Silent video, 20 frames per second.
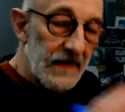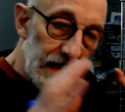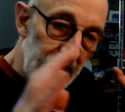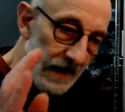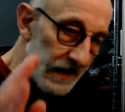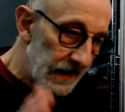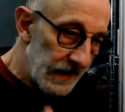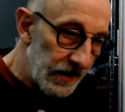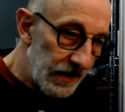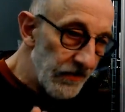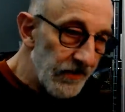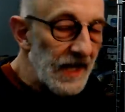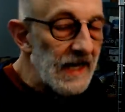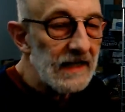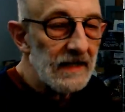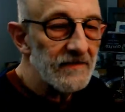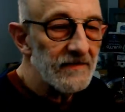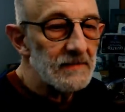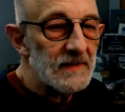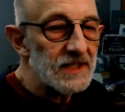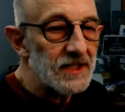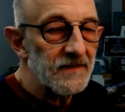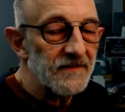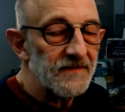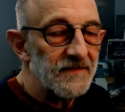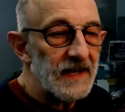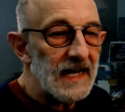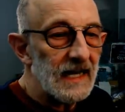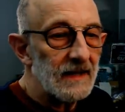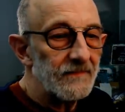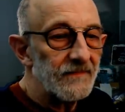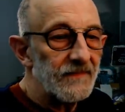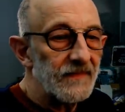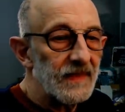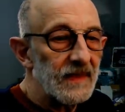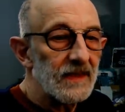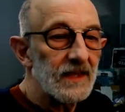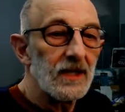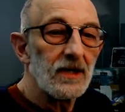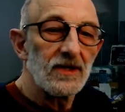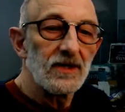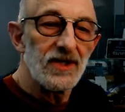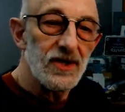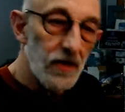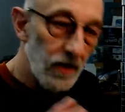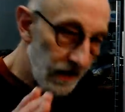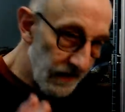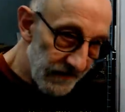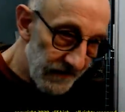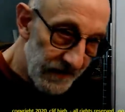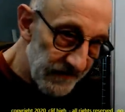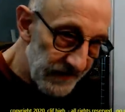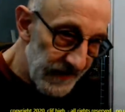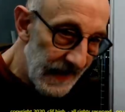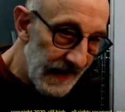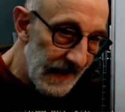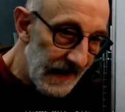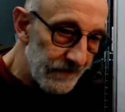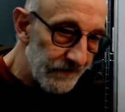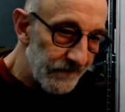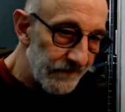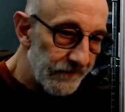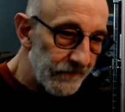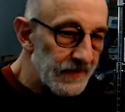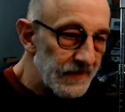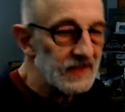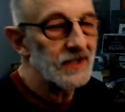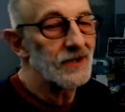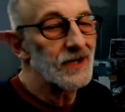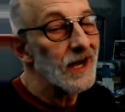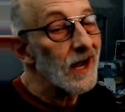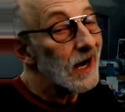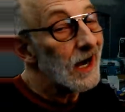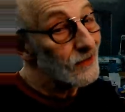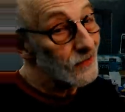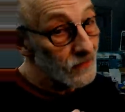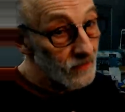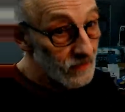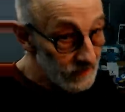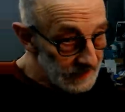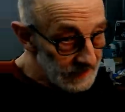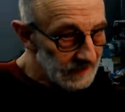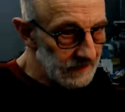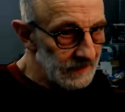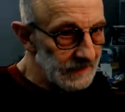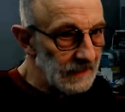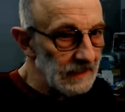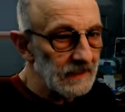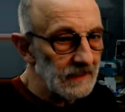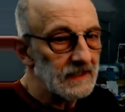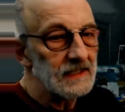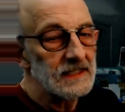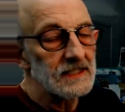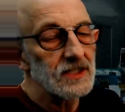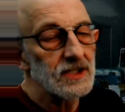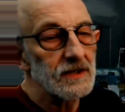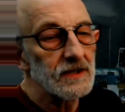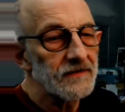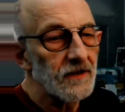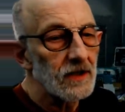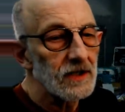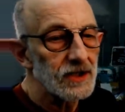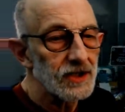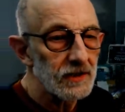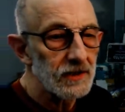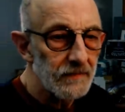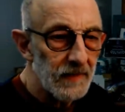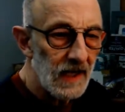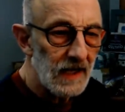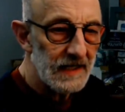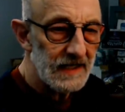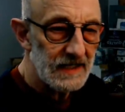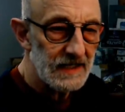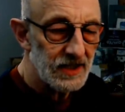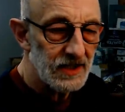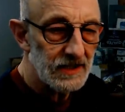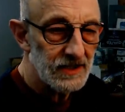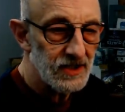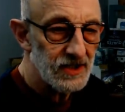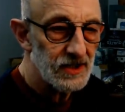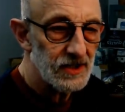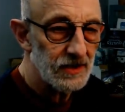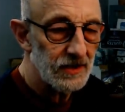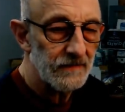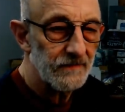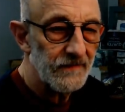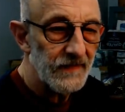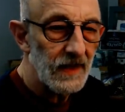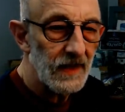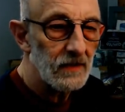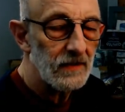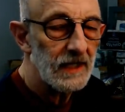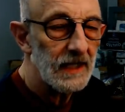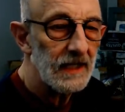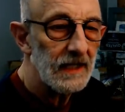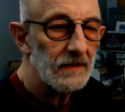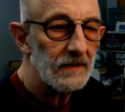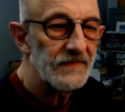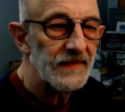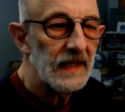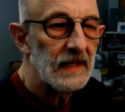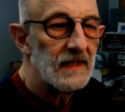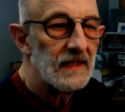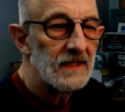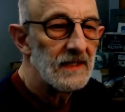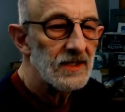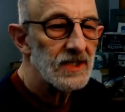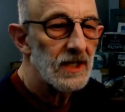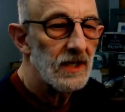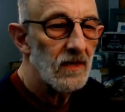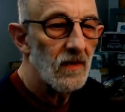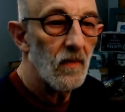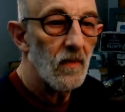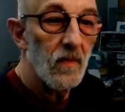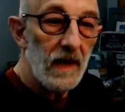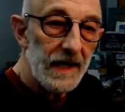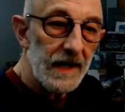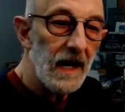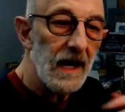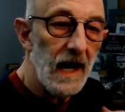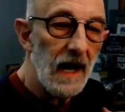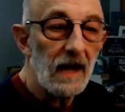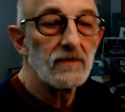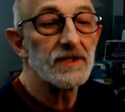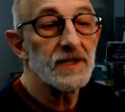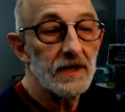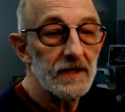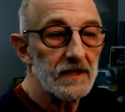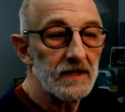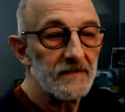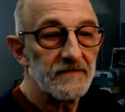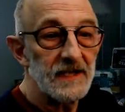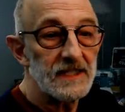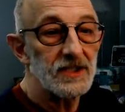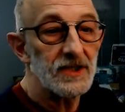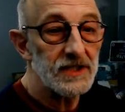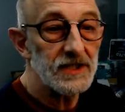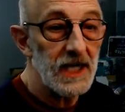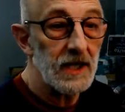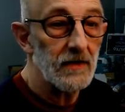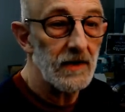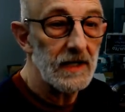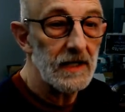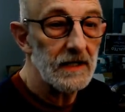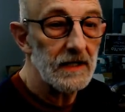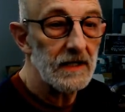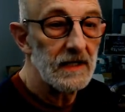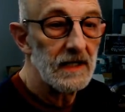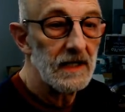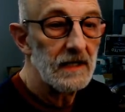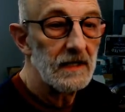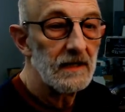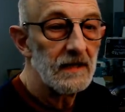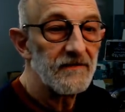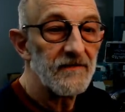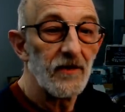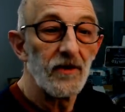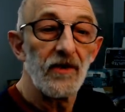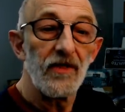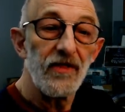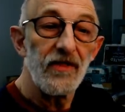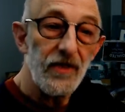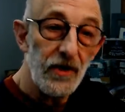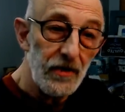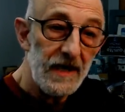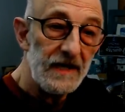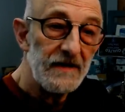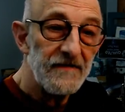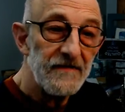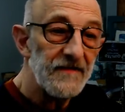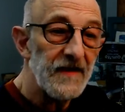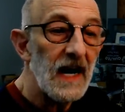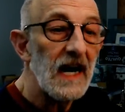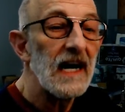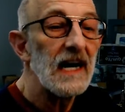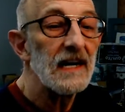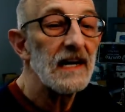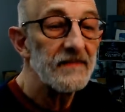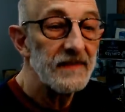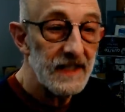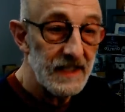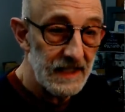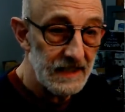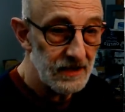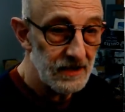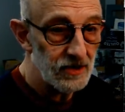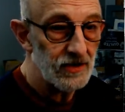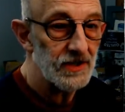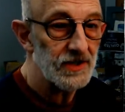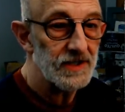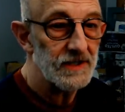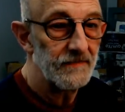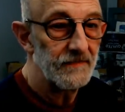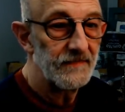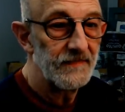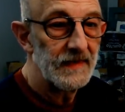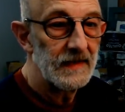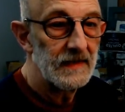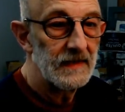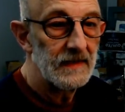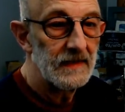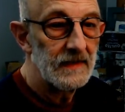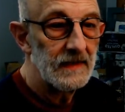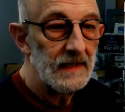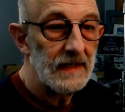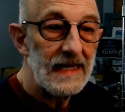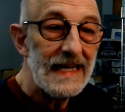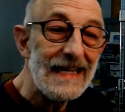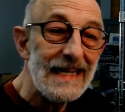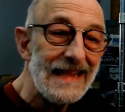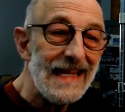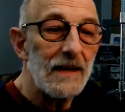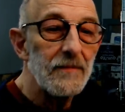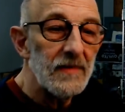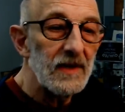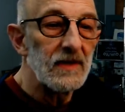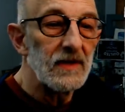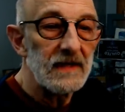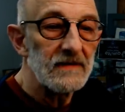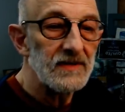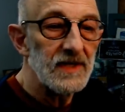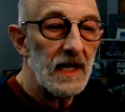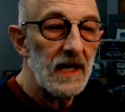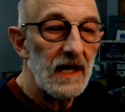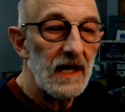You think of them as a fat, they're sort of a fat, but they're not really insofar as your body is concerned, okay? So when I was a vegetarian for 35 years. In that period of time,